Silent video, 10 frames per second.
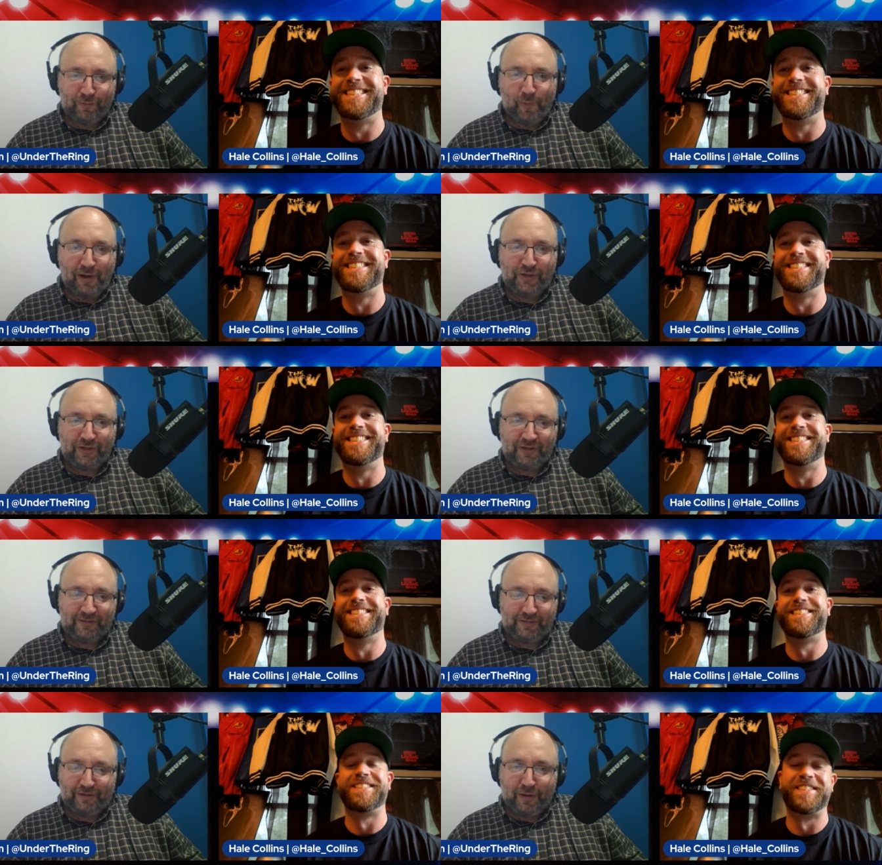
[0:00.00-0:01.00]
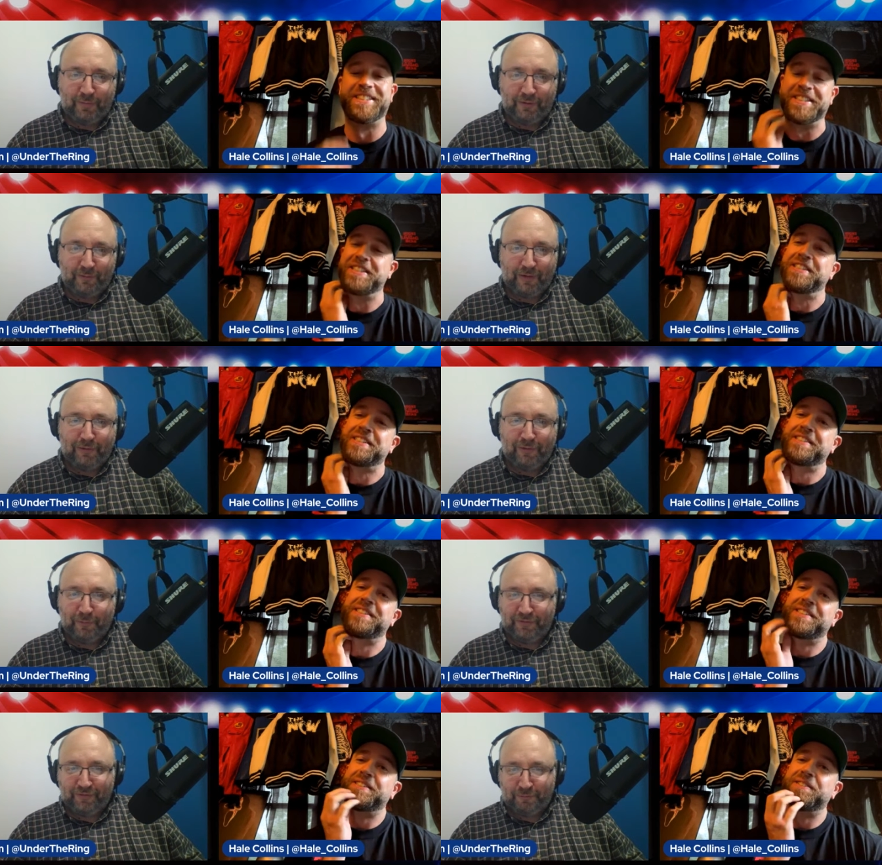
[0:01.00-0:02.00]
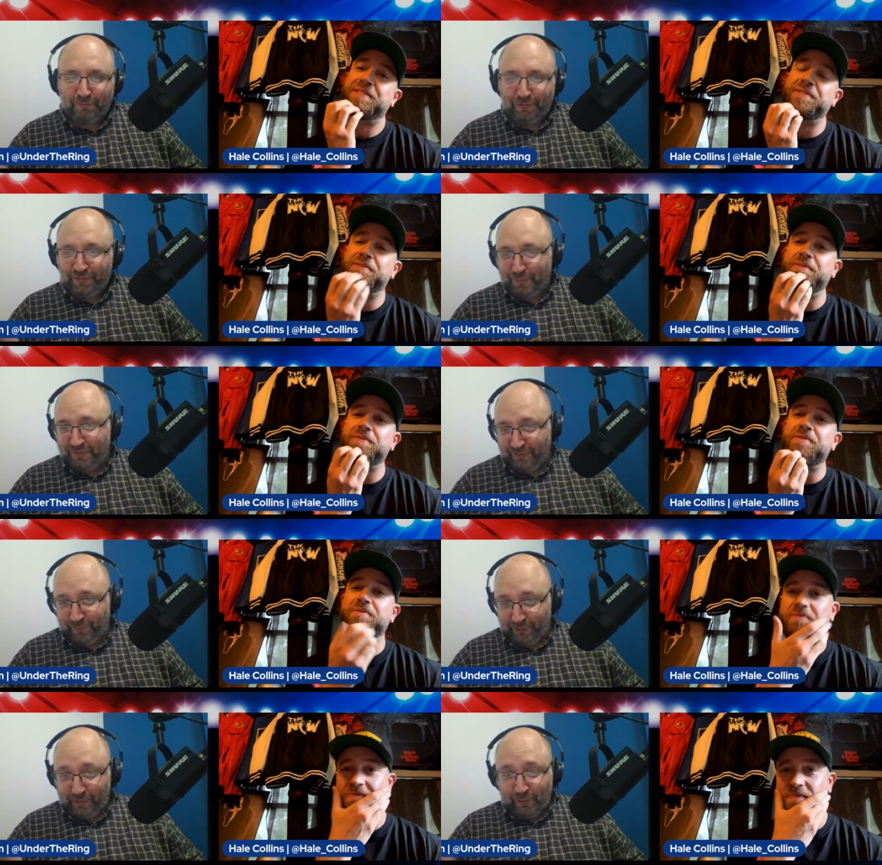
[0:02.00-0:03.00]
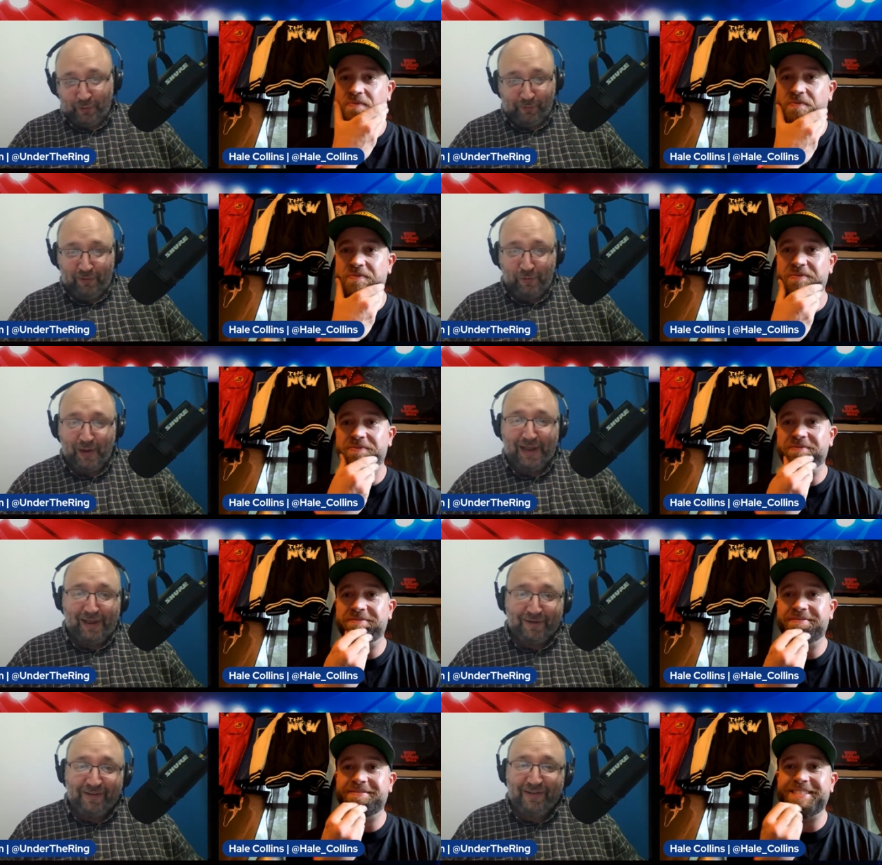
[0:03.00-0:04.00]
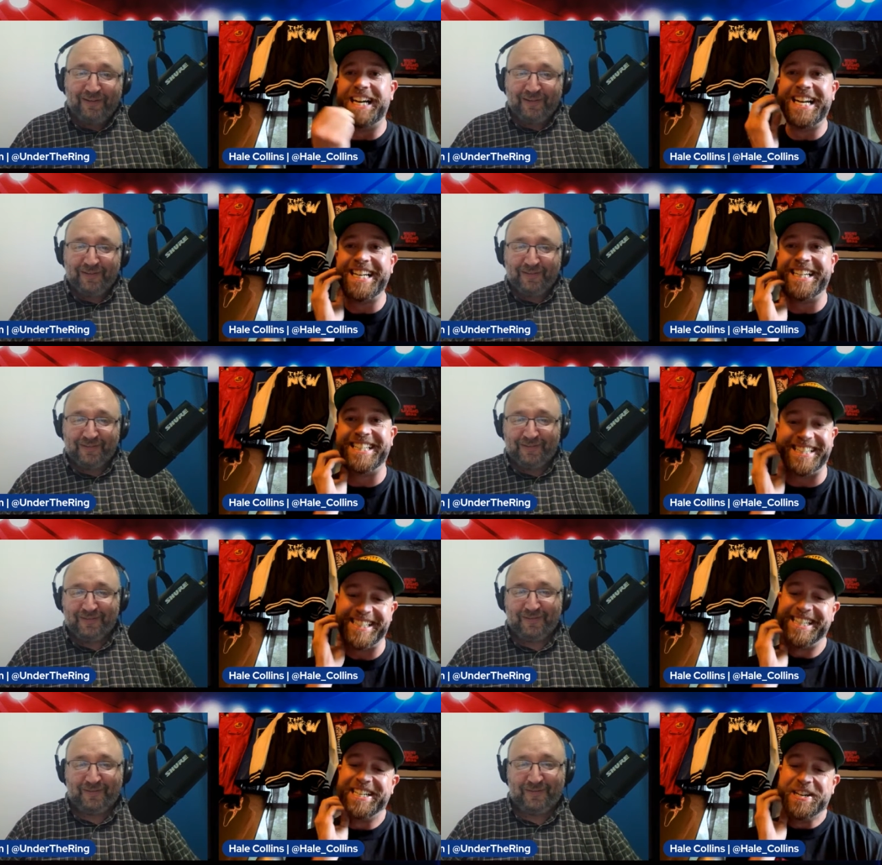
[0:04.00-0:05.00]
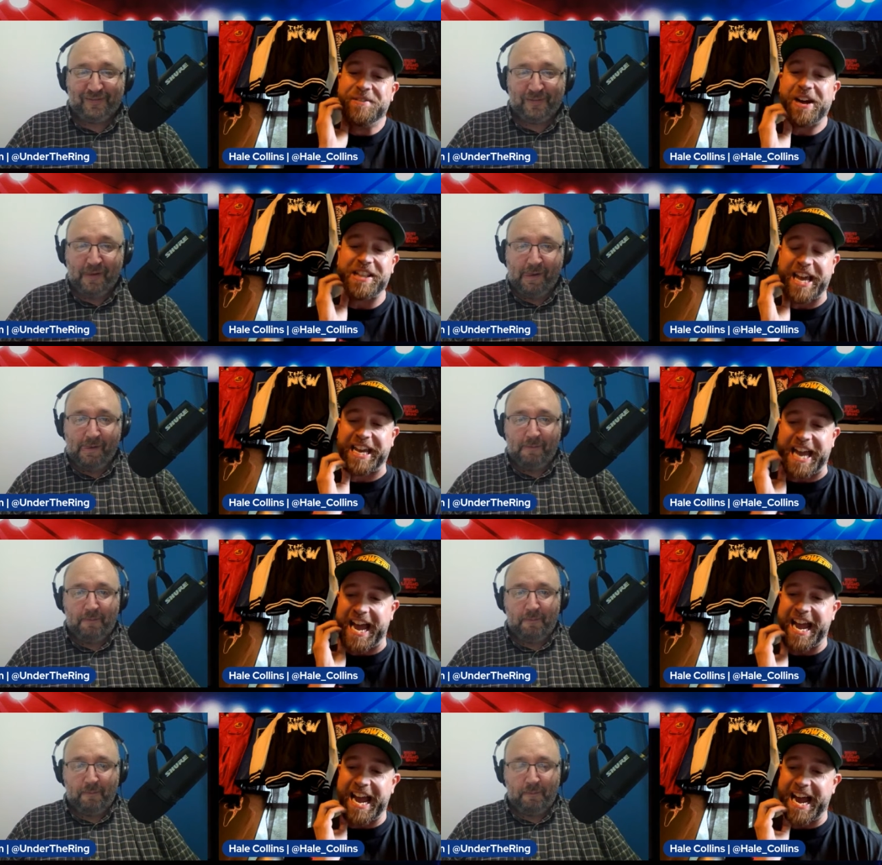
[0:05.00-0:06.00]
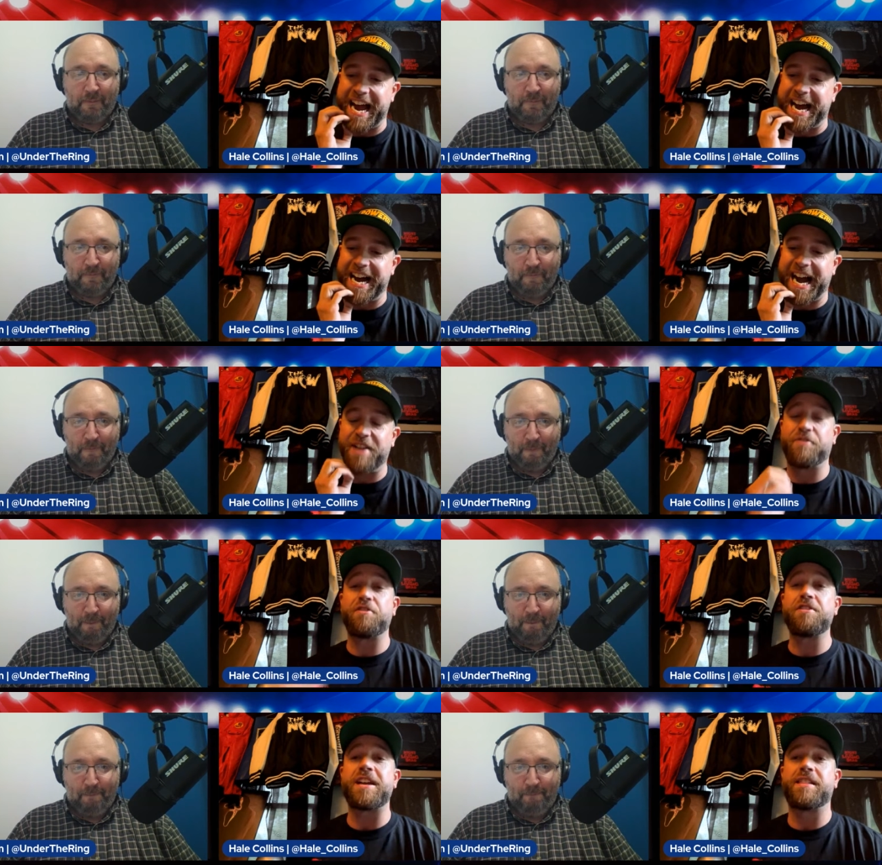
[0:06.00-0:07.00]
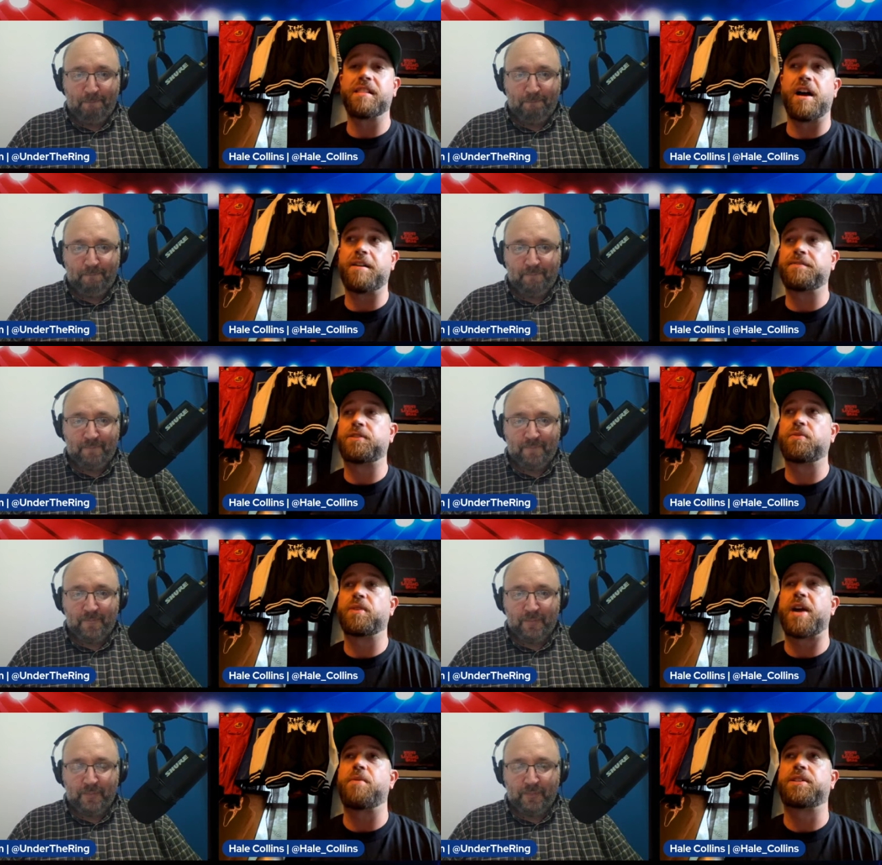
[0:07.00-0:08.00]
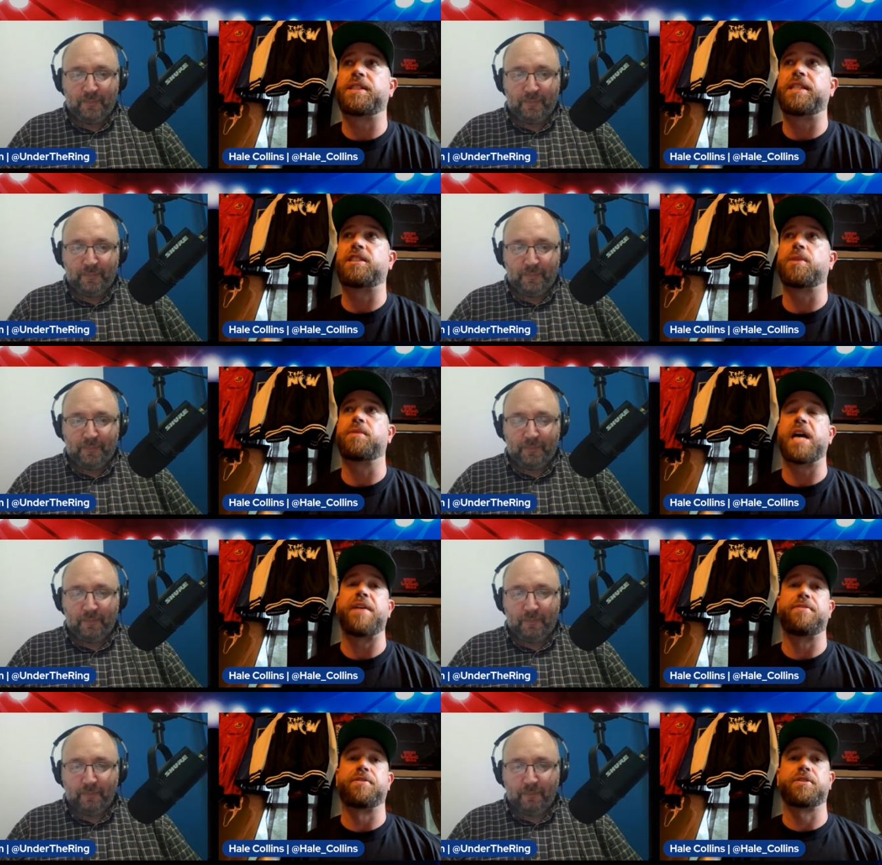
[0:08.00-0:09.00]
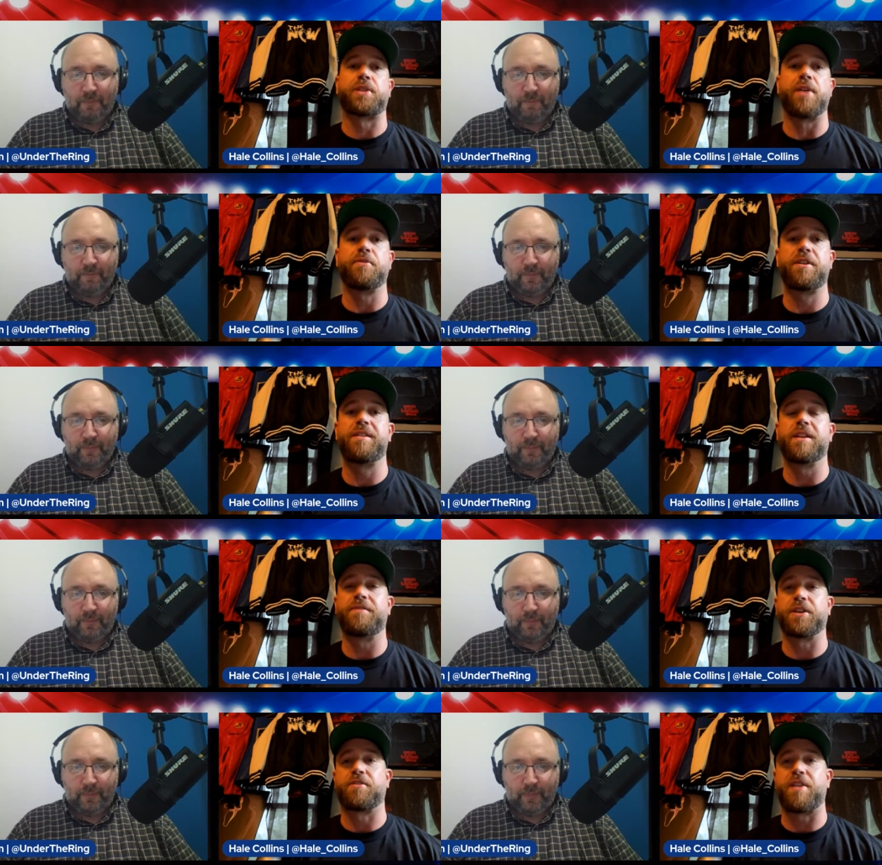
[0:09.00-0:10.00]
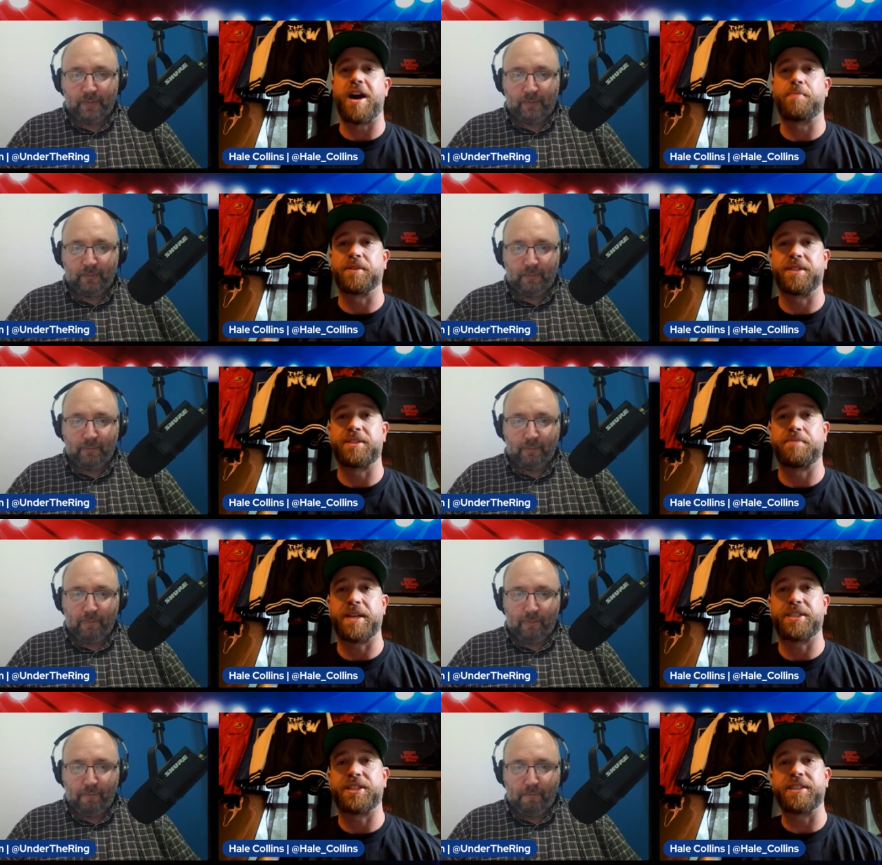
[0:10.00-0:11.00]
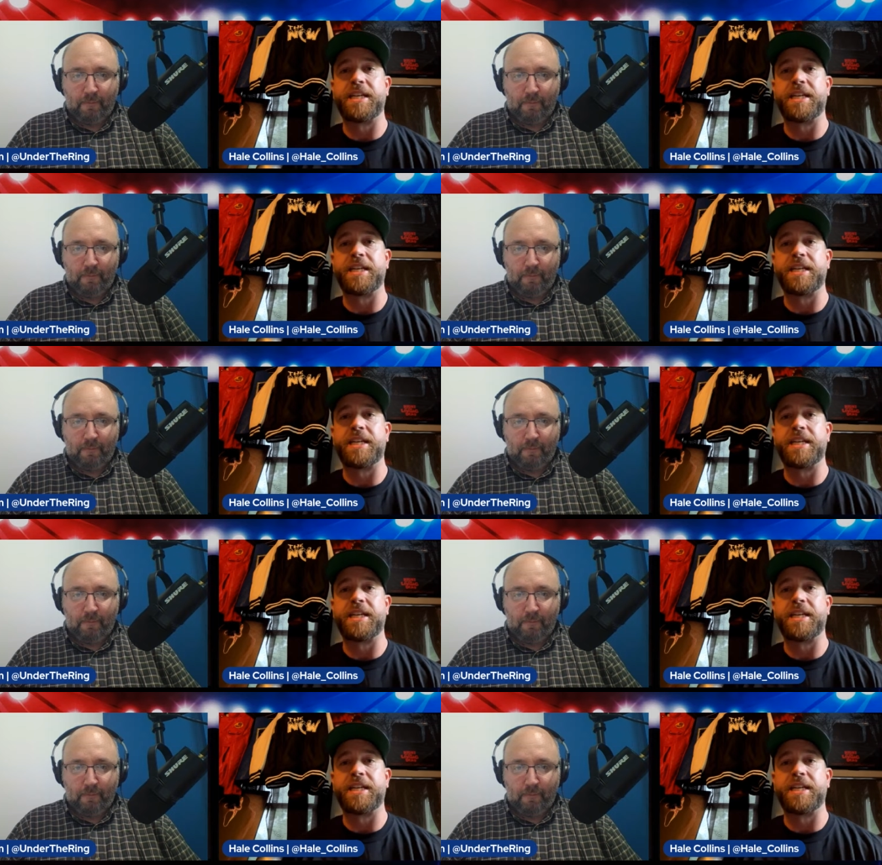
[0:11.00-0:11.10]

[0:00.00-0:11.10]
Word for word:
Speaker 1: watching ECW? I know there was a real specific look that you had.
Speaker 2: Well, like I really loved when I went to ECW Live the first time. I really loved the crowd participation.